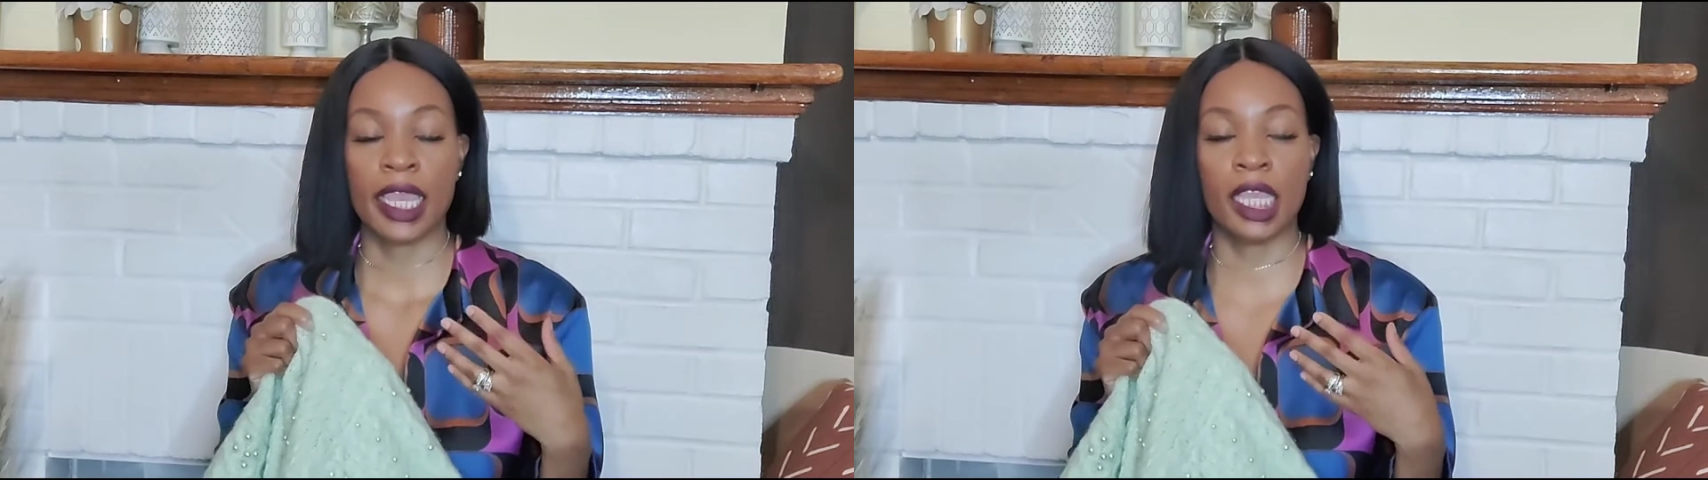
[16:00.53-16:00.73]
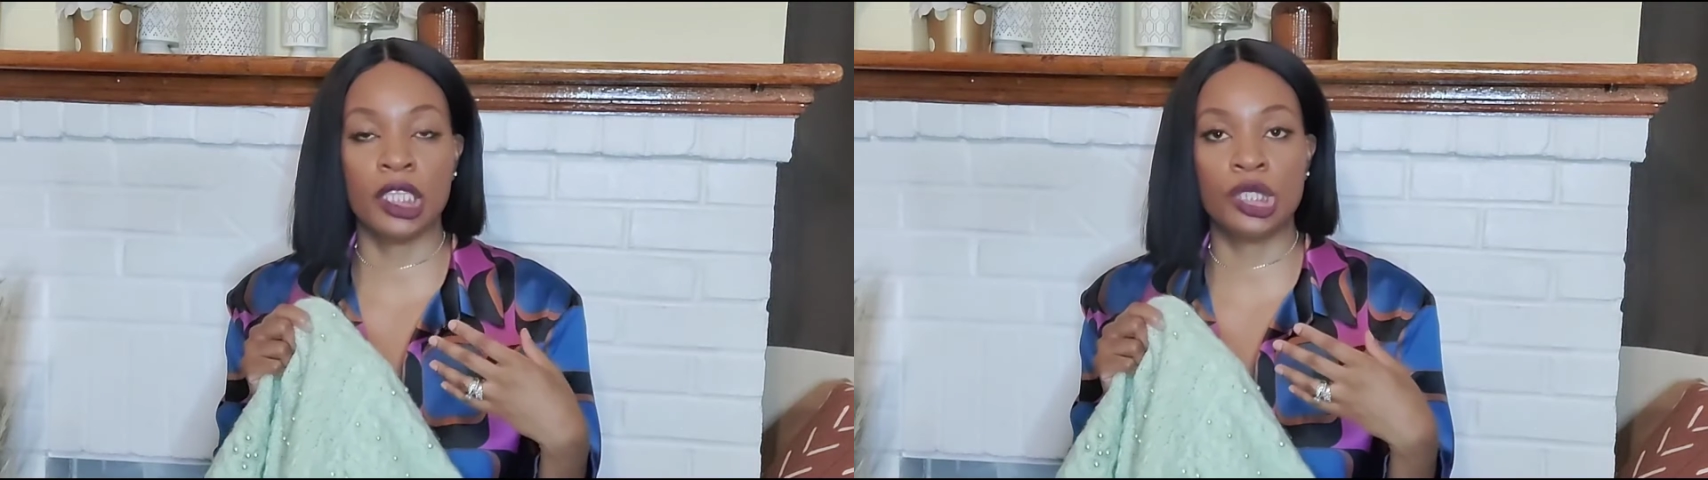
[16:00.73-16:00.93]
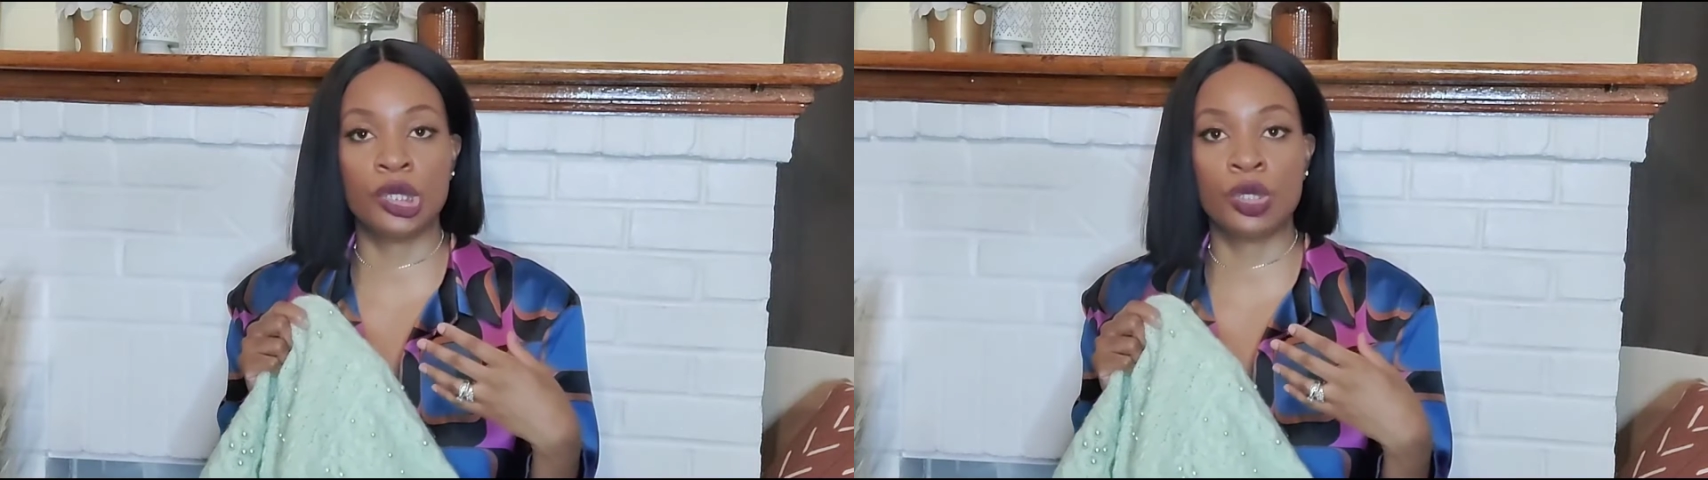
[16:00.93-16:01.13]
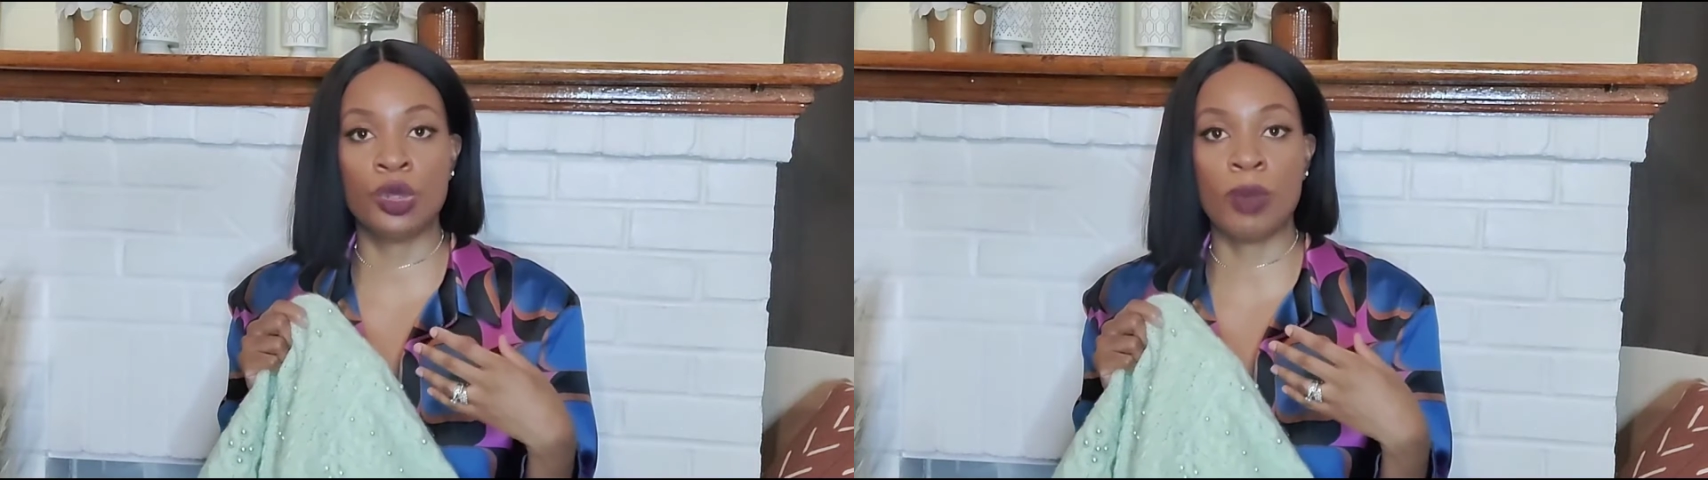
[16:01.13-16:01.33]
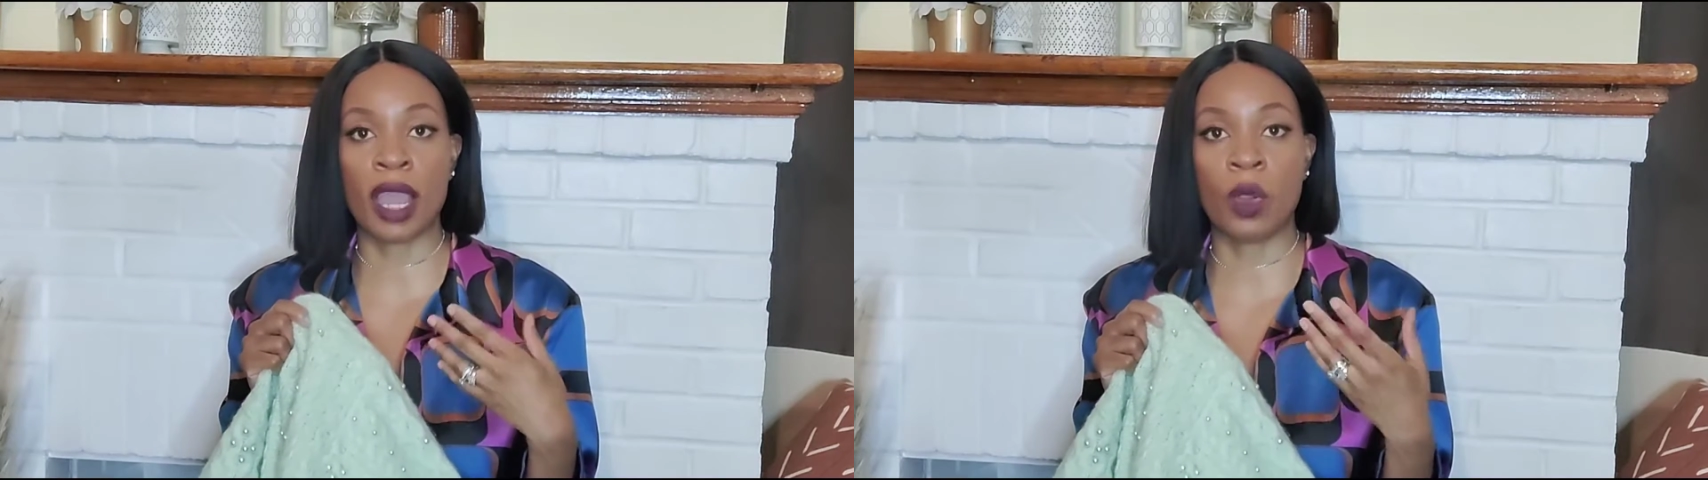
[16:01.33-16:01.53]

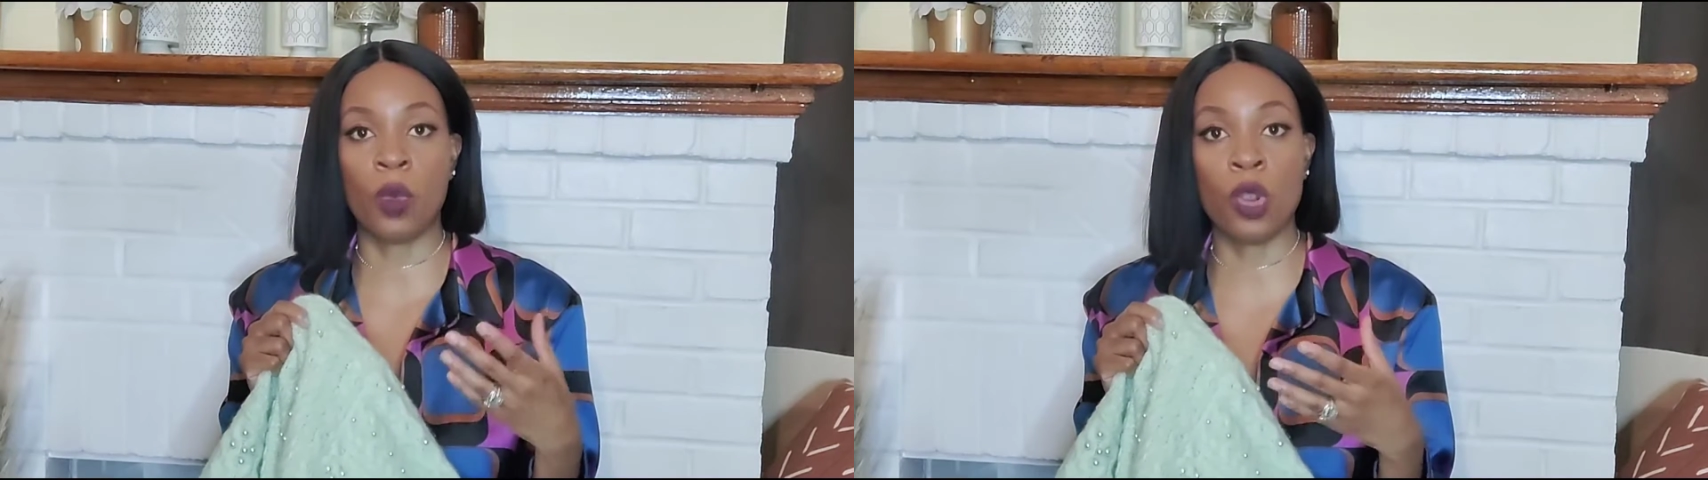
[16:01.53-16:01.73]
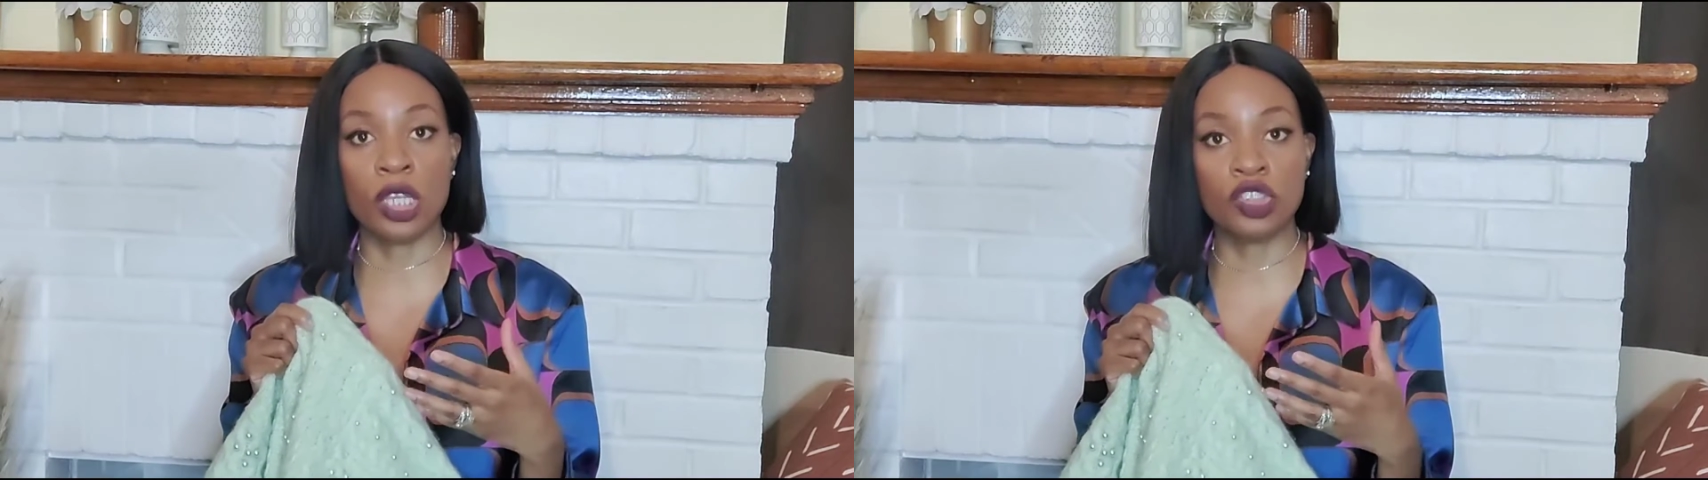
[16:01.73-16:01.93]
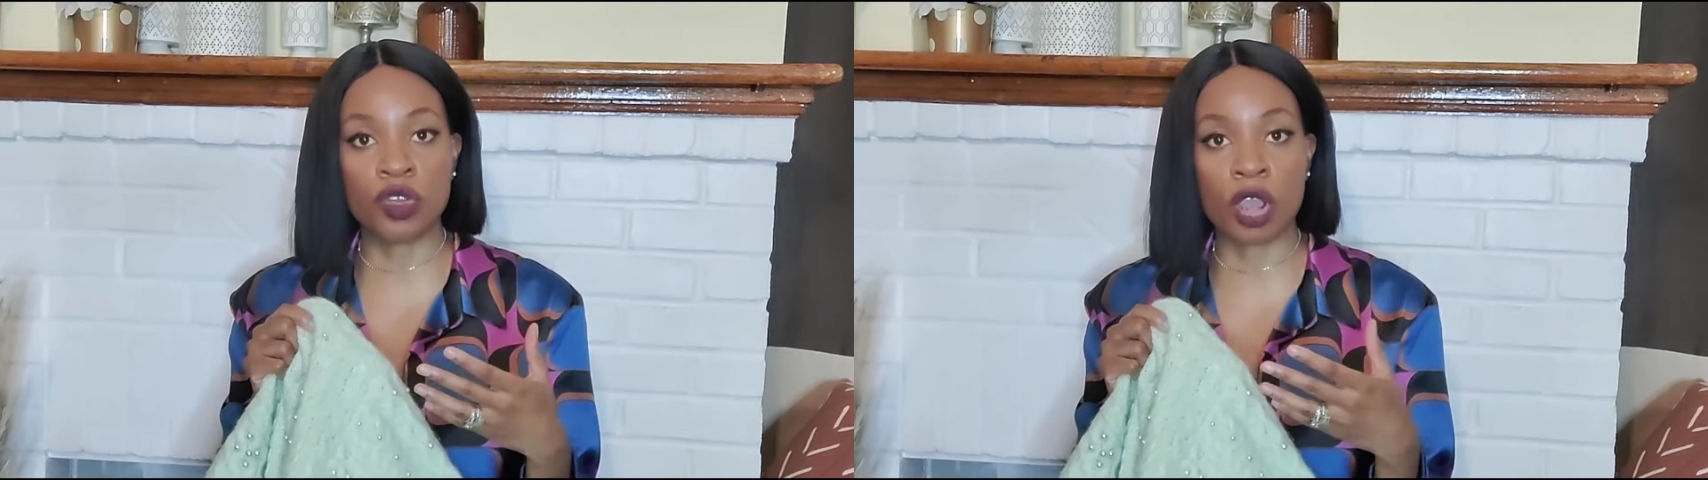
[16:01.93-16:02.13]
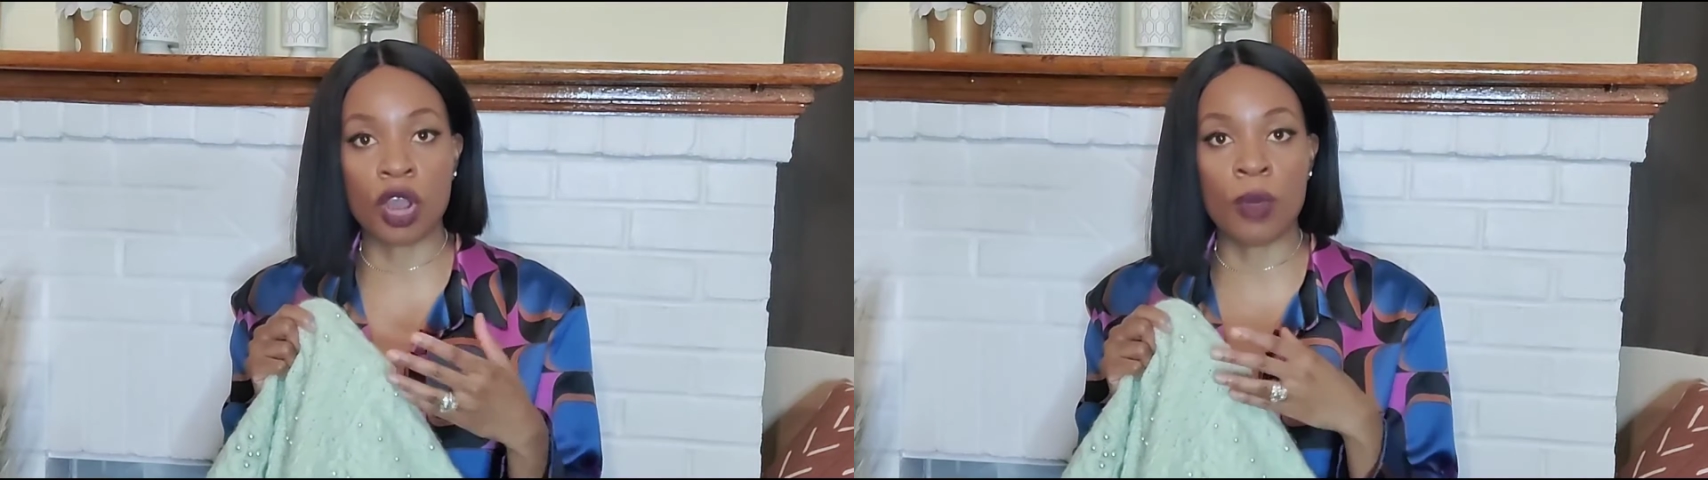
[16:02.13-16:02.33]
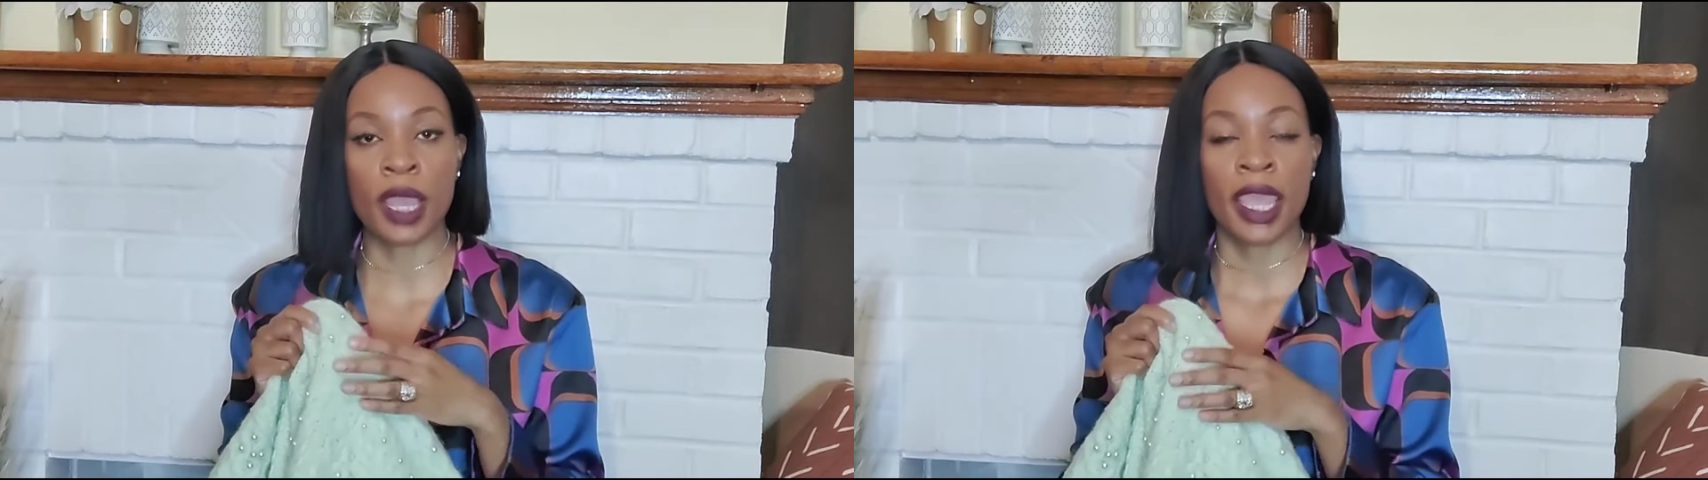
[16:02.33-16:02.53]
into my
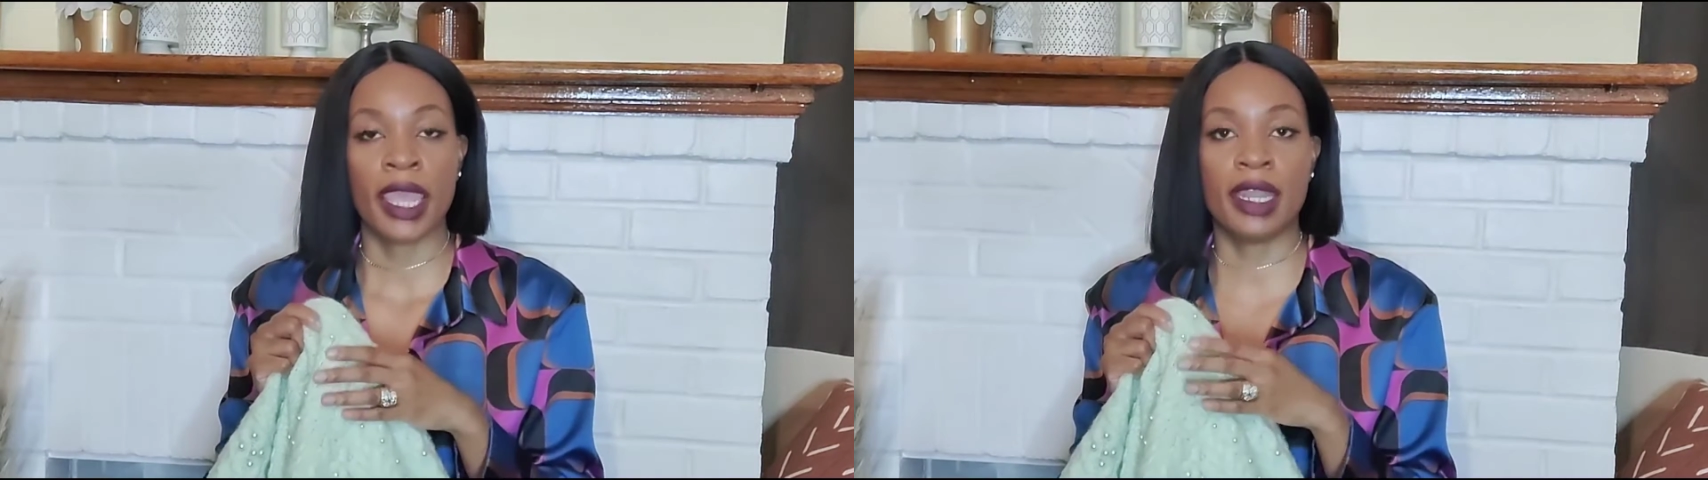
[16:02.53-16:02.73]
wardrobe